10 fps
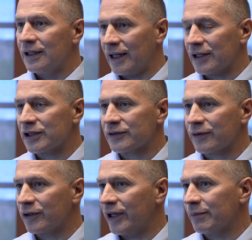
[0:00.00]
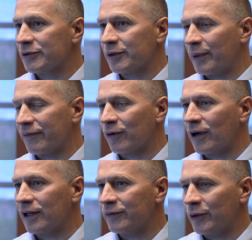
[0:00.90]
not just for New Hampshire, but for
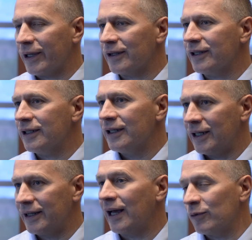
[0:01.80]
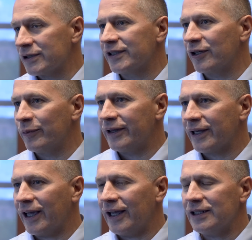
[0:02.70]
all of New England, and that will still be the
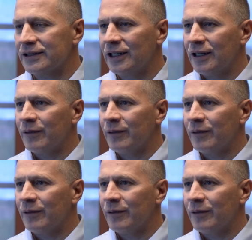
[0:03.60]
case.